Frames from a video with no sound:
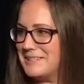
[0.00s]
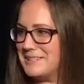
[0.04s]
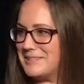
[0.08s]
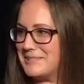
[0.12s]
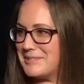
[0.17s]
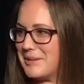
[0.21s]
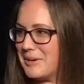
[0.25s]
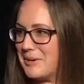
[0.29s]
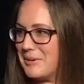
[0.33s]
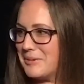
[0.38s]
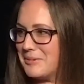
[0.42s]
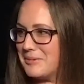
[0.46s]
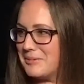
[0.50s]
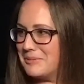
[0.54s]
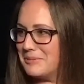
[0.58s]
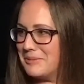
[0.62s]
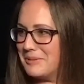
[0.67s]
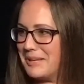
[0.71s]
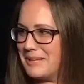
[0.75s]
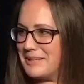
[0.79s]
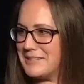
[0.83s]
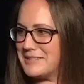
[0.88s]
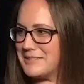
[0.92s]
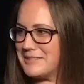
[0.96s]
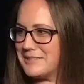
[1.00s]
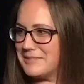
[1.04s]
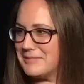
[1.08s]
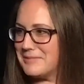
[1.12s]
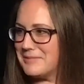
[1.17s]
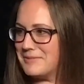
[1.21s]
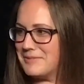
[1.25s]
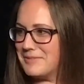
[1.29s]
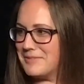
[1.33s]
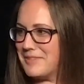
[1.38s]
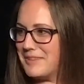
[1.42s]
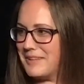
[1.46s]
So lots
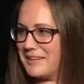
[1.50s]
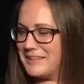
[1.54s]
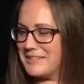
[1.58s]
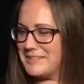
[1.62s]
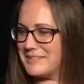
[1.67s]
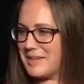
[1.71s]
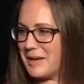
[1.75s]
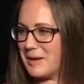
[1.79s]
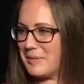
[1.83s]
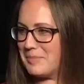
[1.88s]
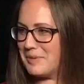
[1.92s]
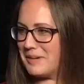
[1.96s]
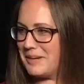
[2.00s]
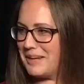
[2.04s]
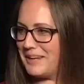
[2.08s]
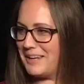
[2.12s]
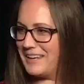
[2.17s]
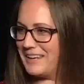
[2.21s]
of things happening.